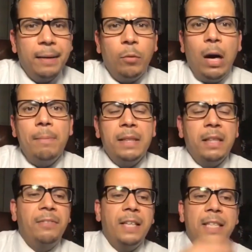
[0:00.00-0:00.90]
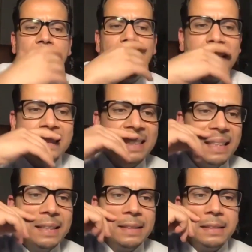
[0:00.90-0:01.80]
Muhammad Afeshat,
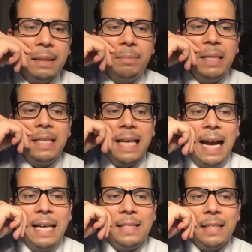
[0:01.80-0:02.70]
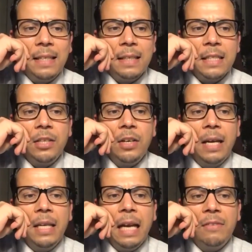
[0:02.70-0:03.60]
somebody is asking, is there
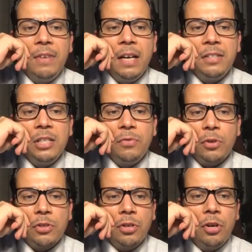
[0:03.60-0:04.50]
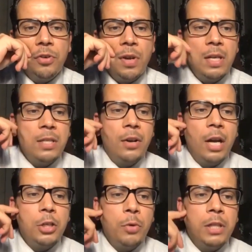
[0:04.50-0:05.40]
any advantage for surgery residents
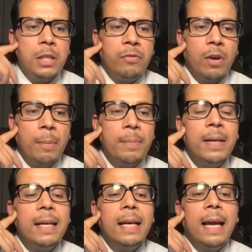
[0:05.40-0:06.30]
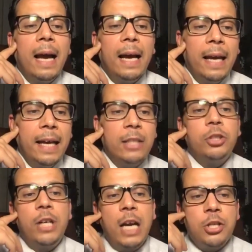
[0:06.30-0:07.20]
graduating from
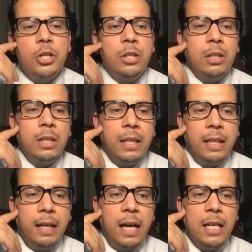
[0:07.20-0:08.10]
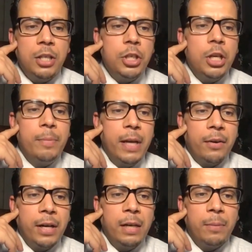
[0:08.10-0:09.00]
international Icgme
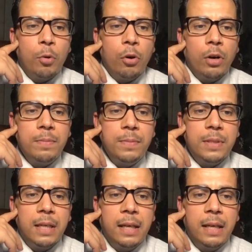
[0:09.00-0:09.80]
accredited programs?